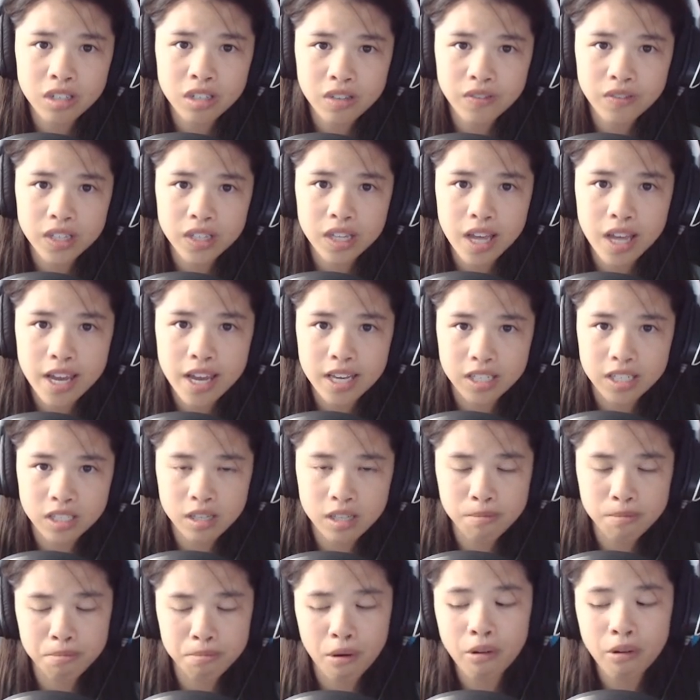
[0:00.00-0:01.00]
a like,
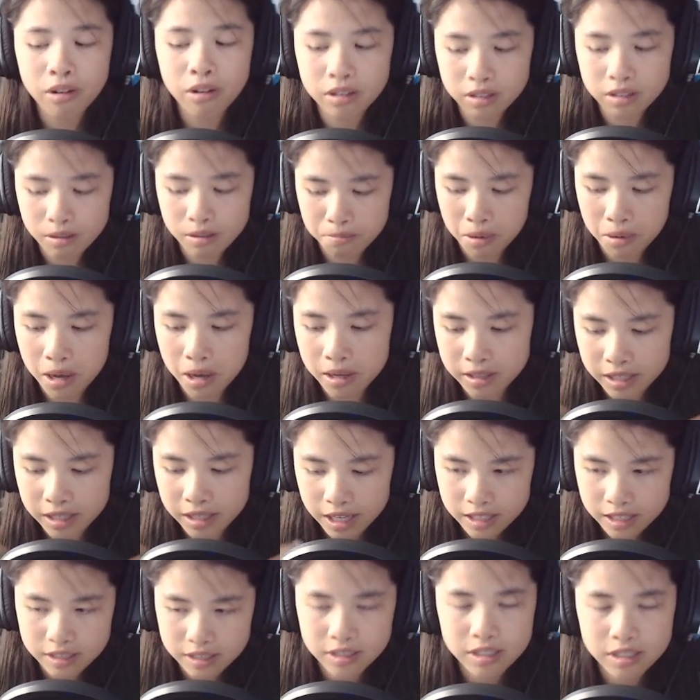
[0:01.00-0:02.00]
support the
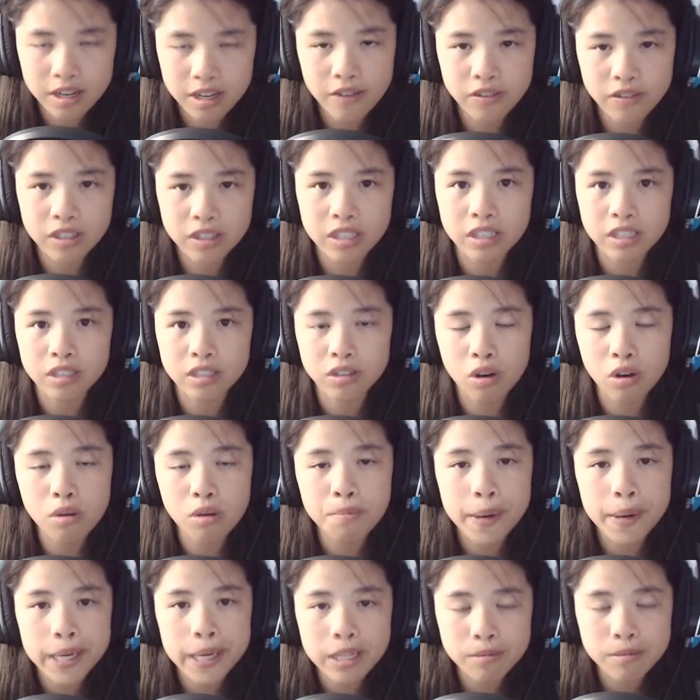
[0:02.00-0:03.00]
podcast and everything. Go
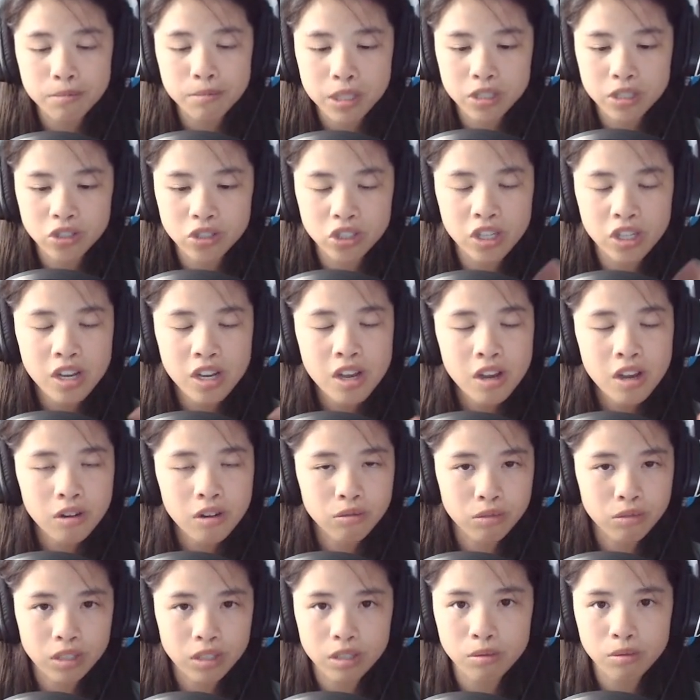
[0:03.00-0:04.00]
buy the merch,
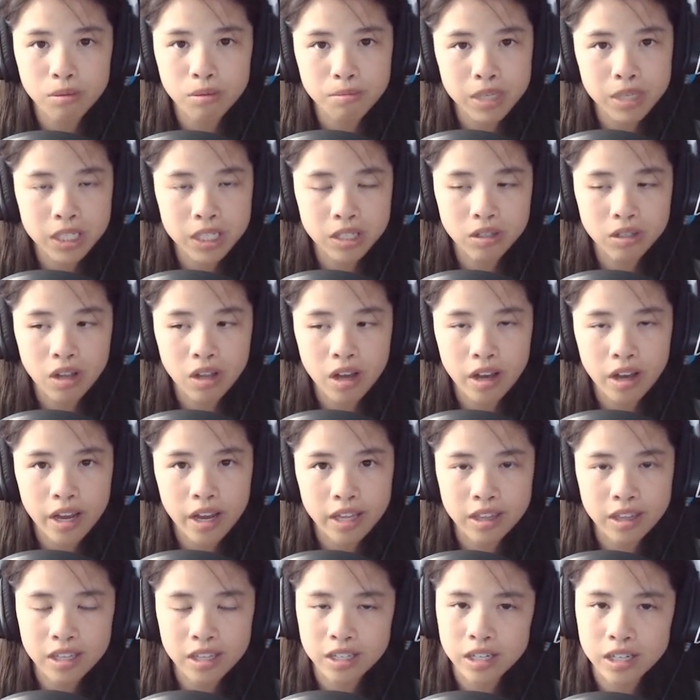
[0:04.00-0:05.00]
really would mean a lot. I
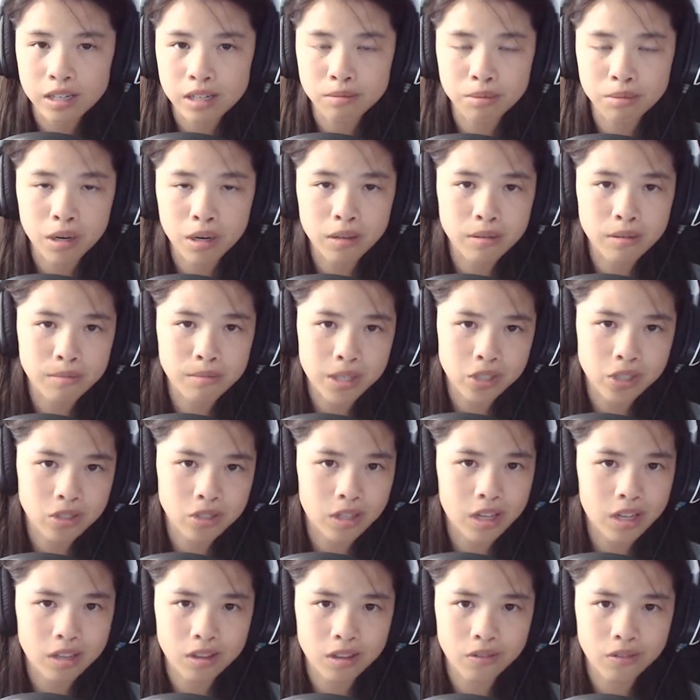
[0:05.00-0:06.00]
think I'll probably mention
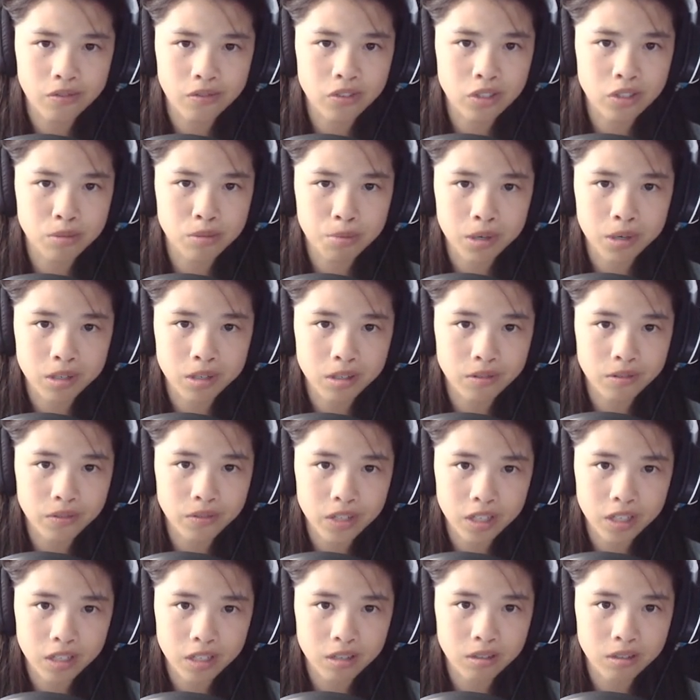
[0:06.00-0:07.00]
that in the first part of the
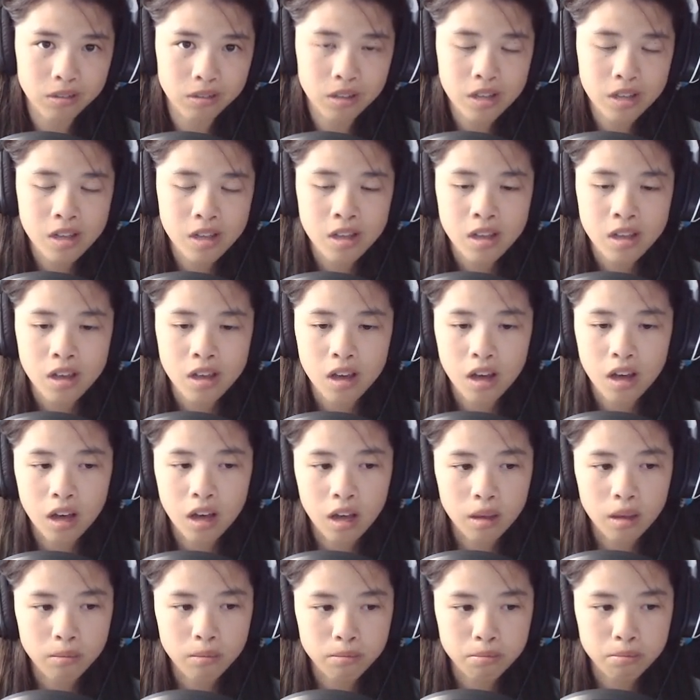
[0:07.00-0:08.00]
video.
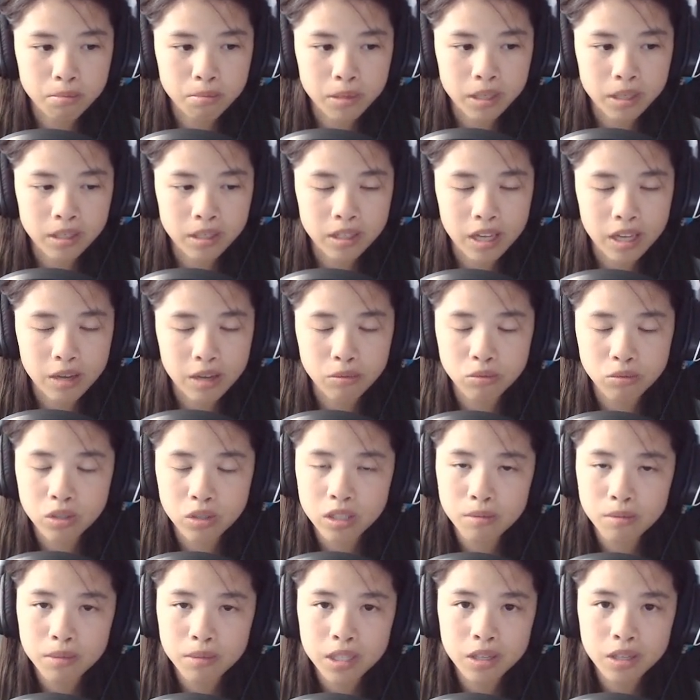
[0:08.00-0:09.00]
But yeah, it would
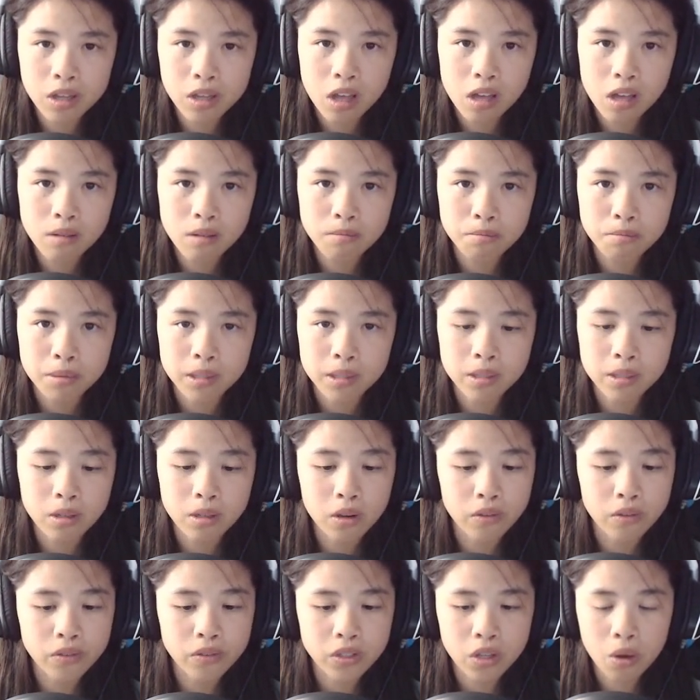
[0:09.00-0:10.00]
really mean a lot. But
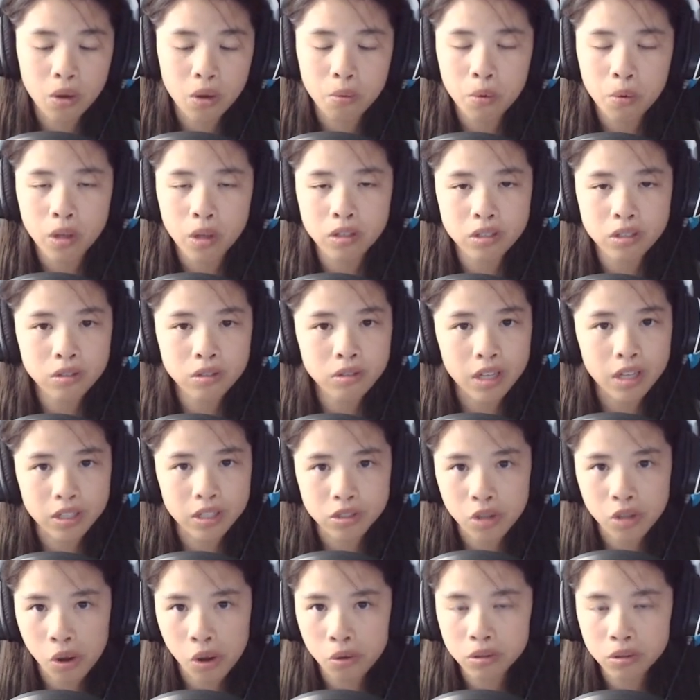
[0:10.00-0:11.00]
if you don't want to, that's
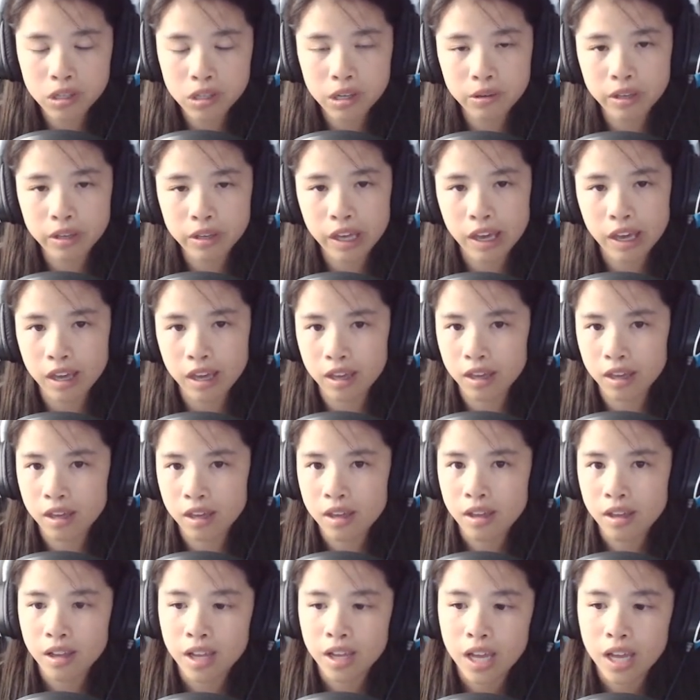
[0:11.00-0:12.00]
totally okay.
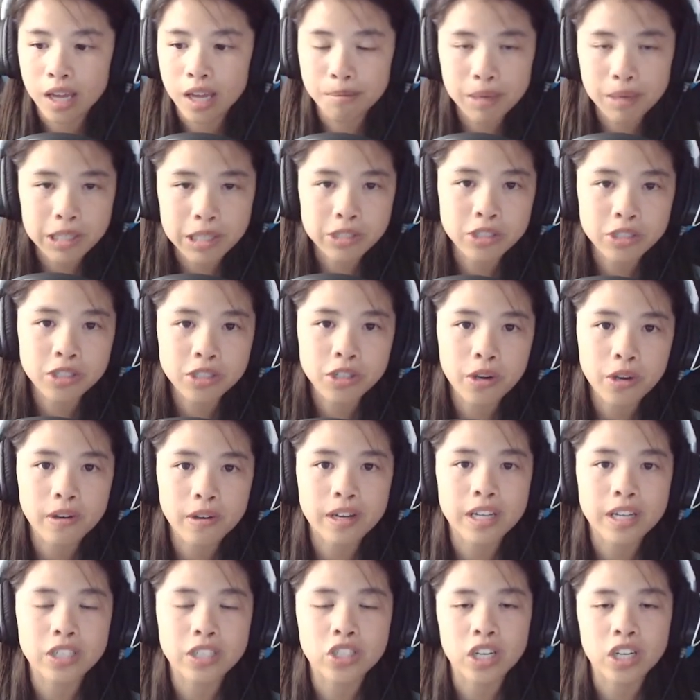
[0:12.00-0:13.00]
And make sure to go
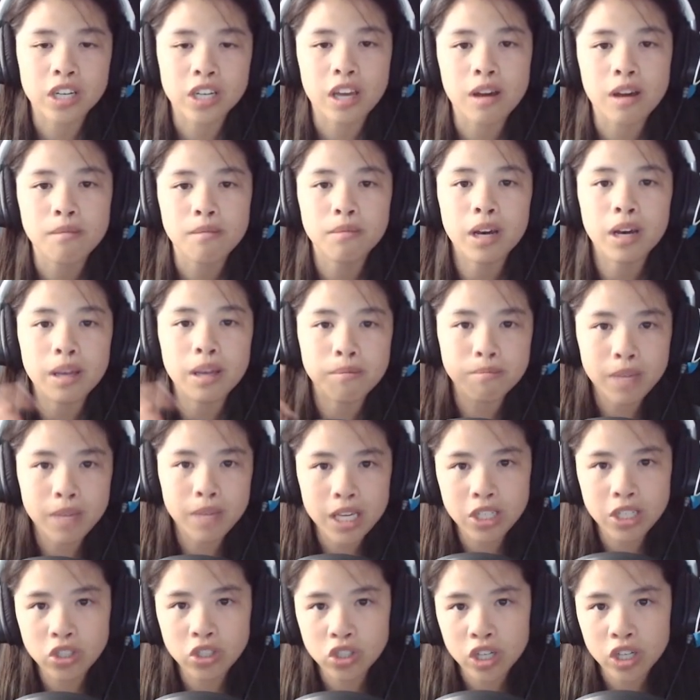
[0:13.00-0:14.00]
ahead, check out my
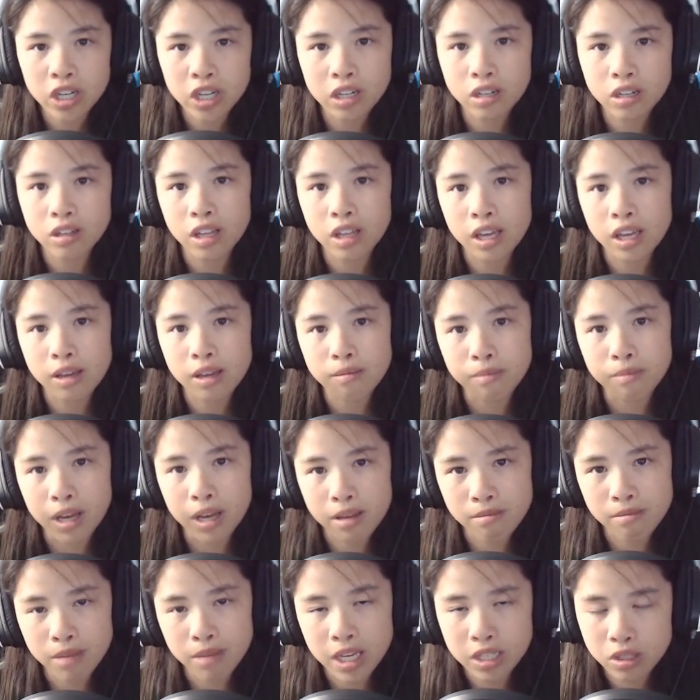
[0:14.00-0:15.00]
main channel and
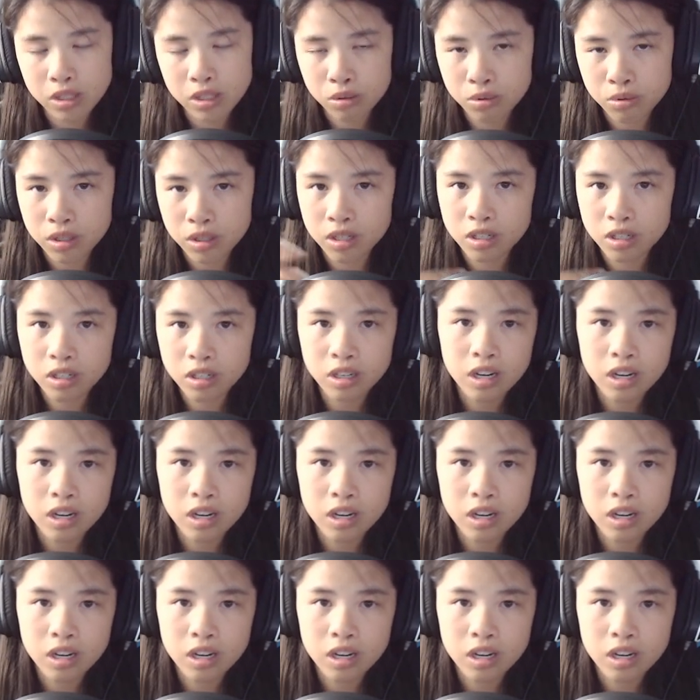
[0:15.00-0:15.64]
my main Twitter,